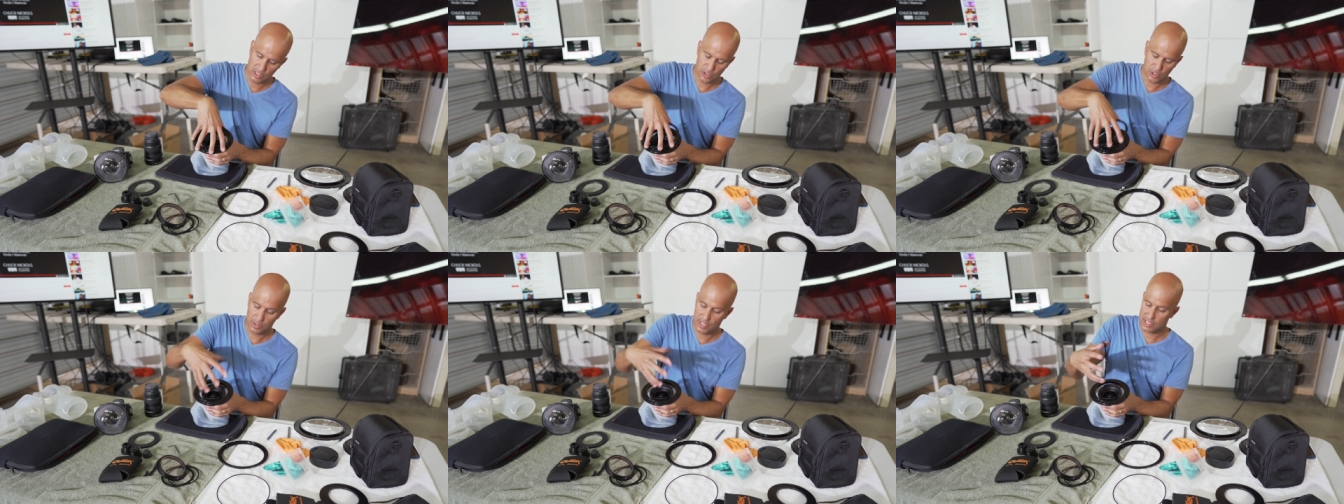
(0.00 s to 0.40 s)

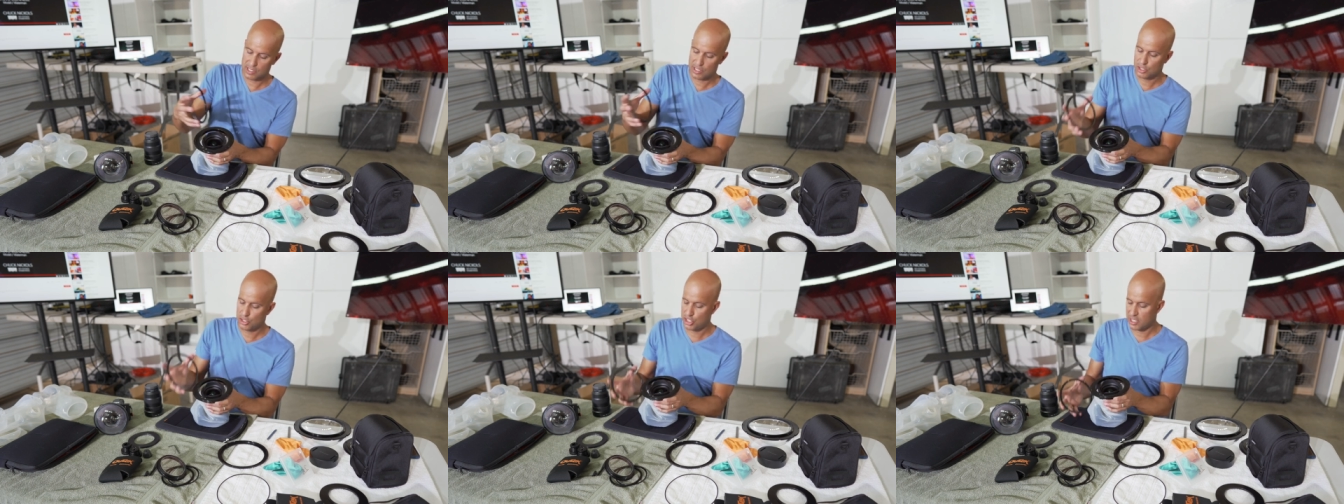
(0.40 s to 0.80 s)
So
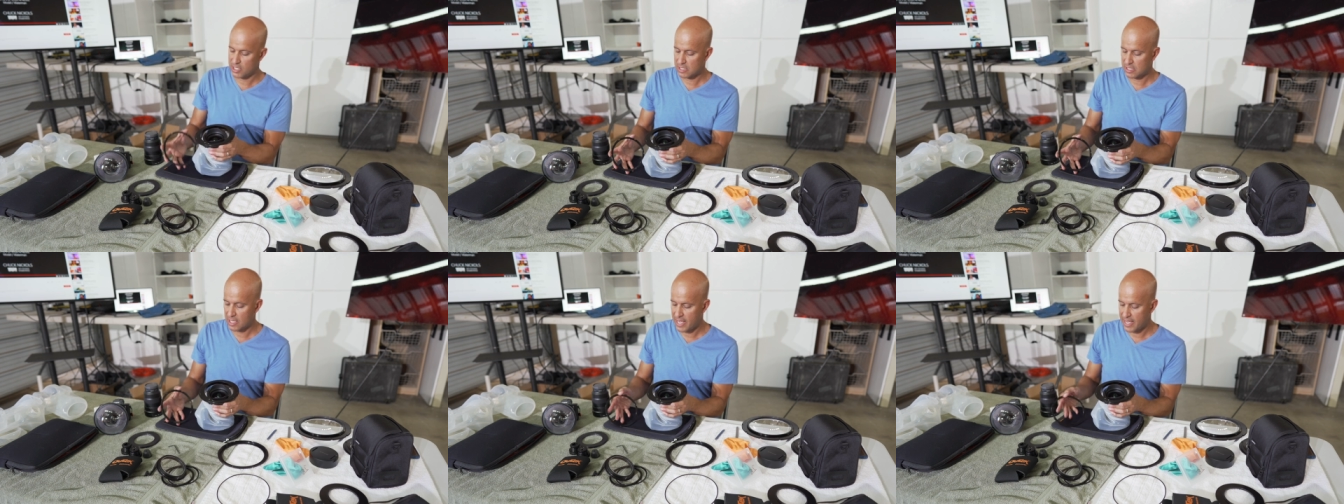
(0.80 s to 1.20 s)
this is
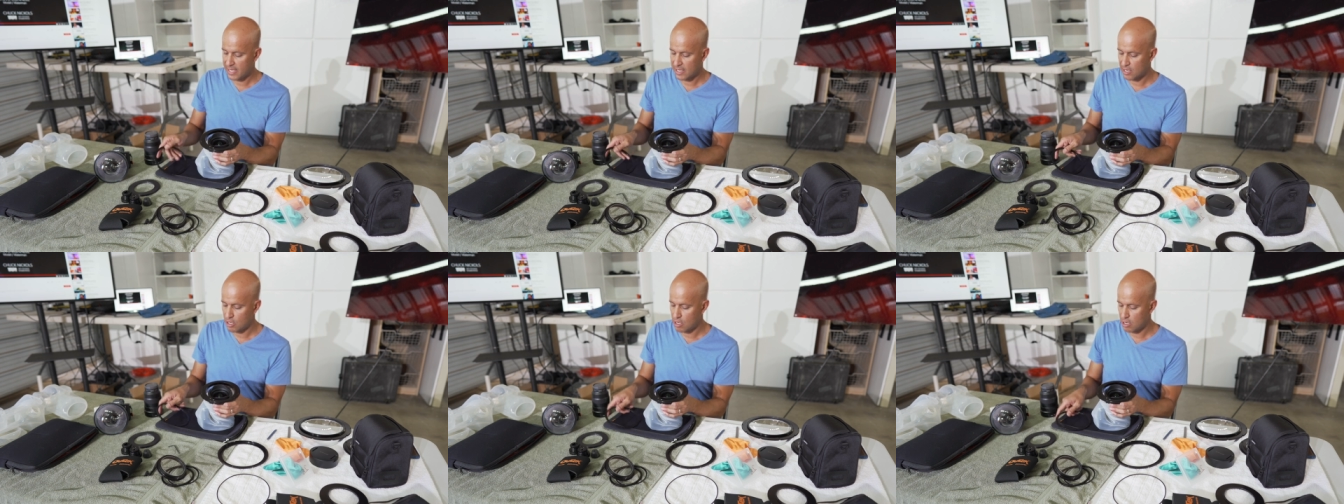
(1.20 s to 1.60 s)
just
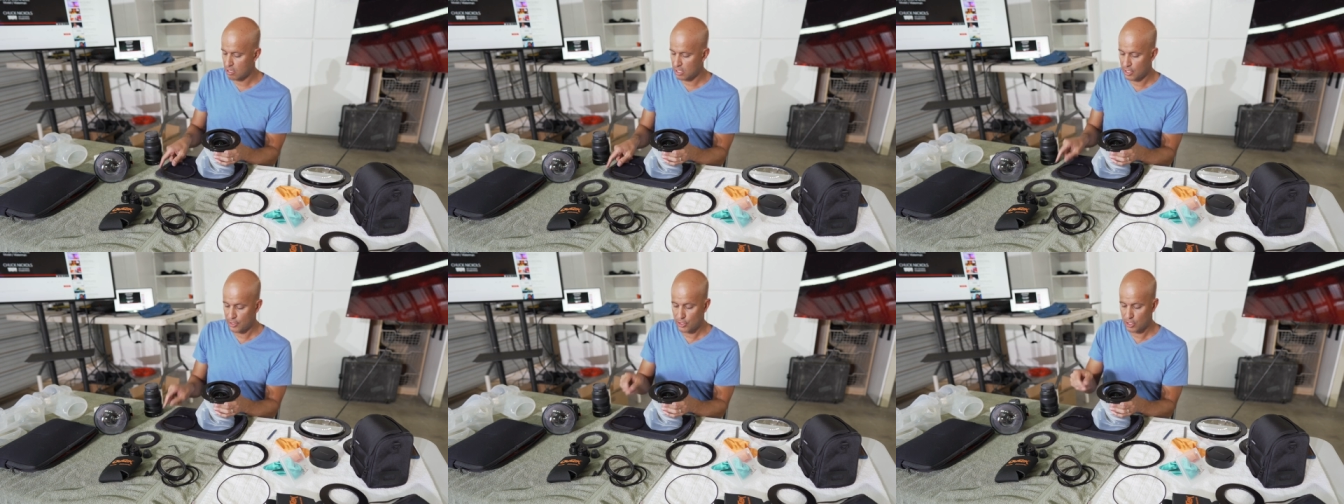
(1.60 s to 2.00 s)
like
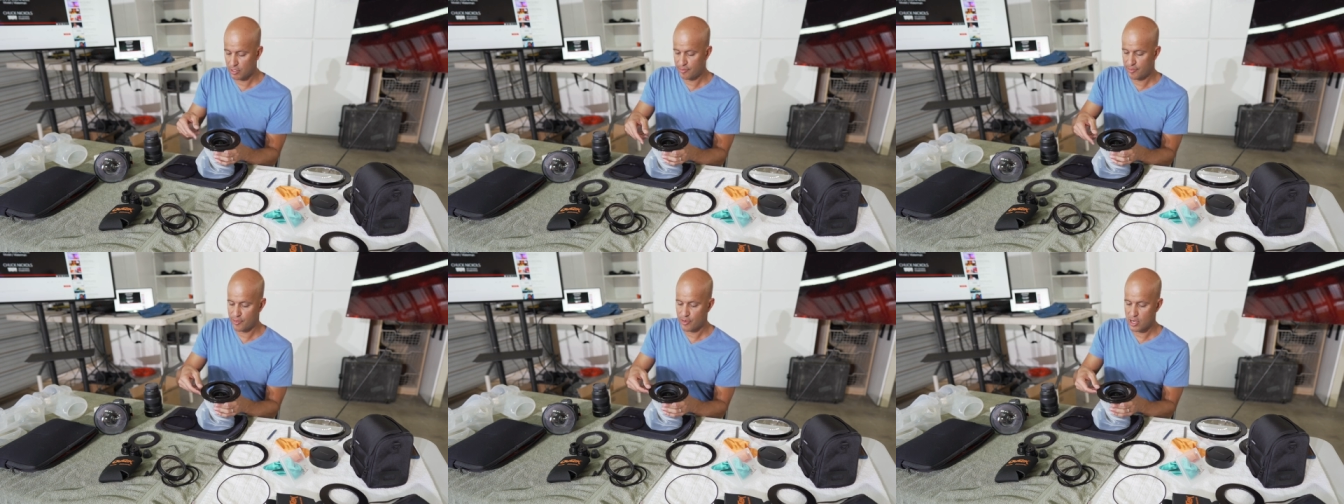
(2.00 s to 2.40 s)
our
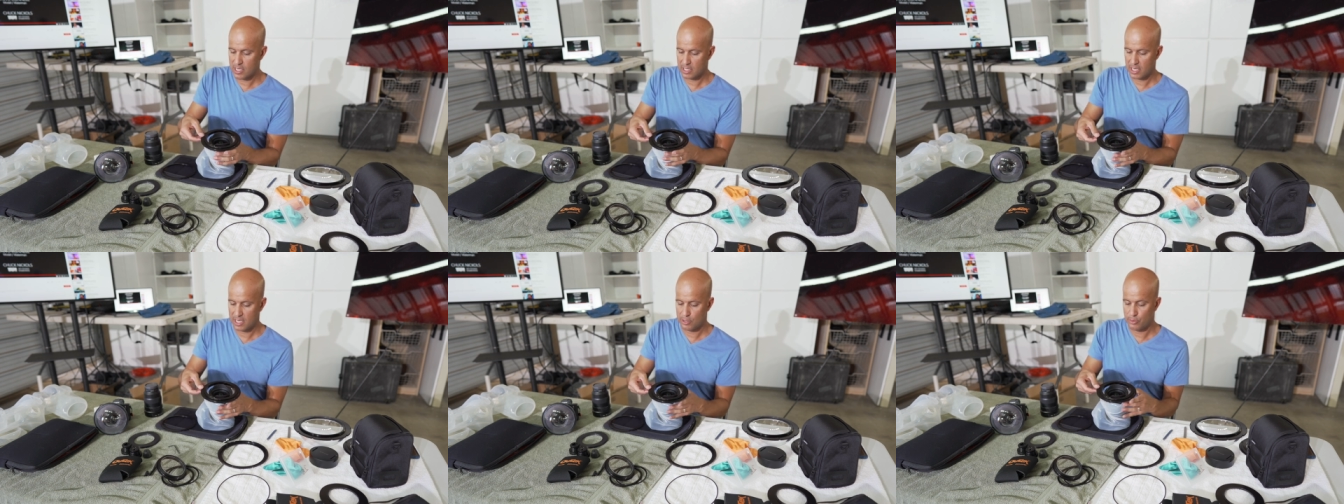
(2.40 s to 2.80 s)
other
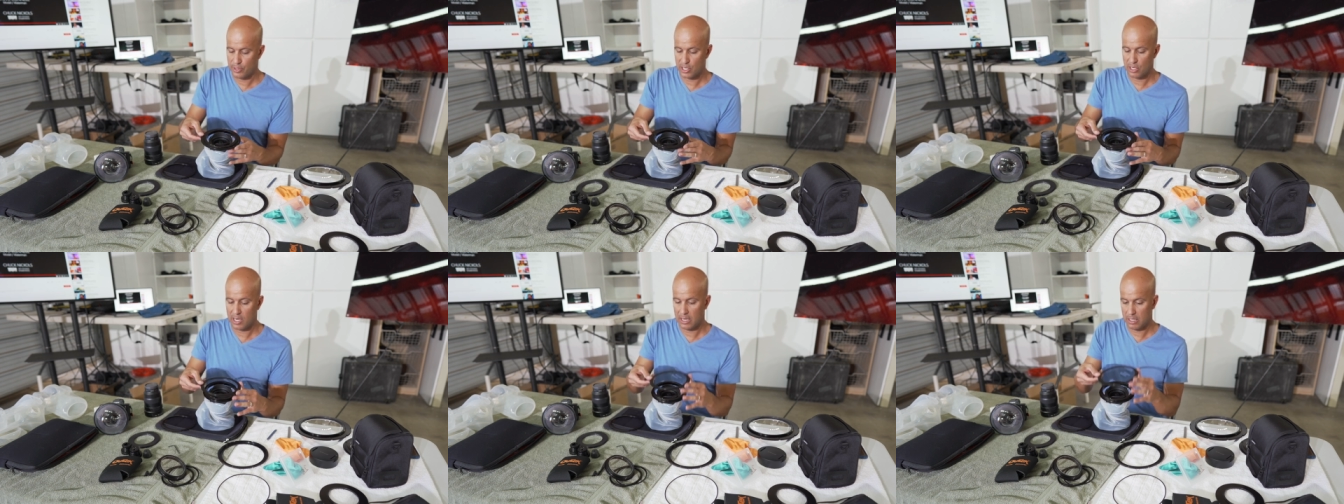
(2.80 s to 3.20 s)
front and
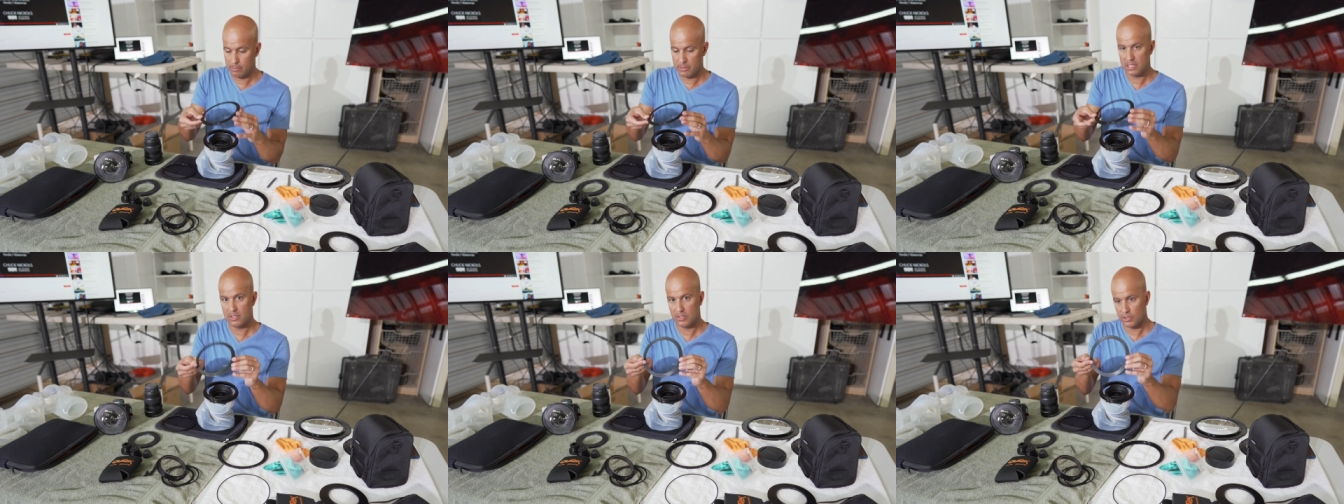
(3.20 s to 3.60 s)
rear
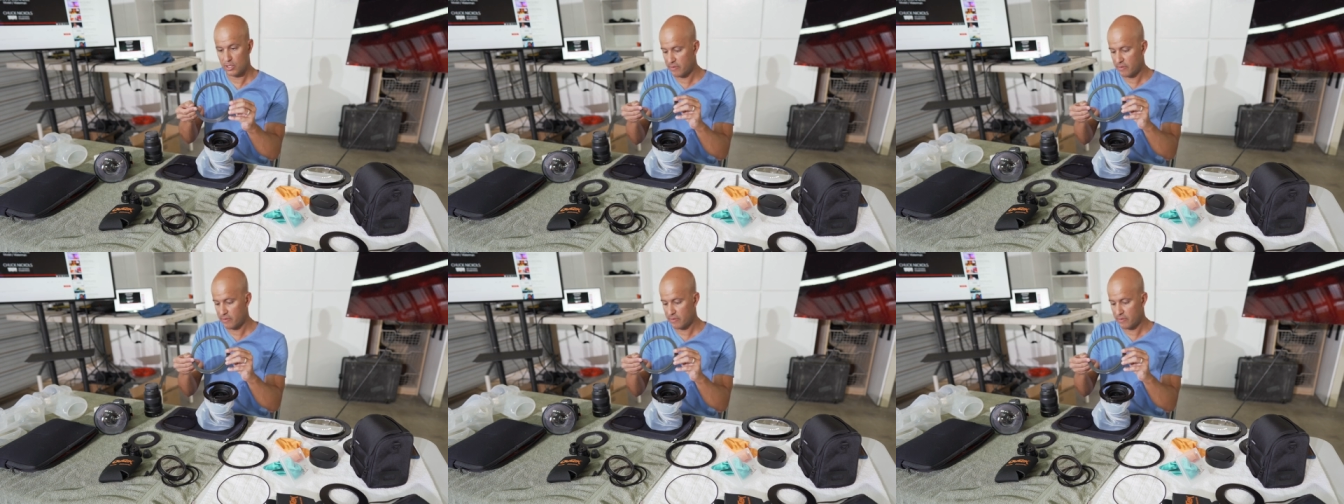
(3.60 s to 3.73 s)
elements.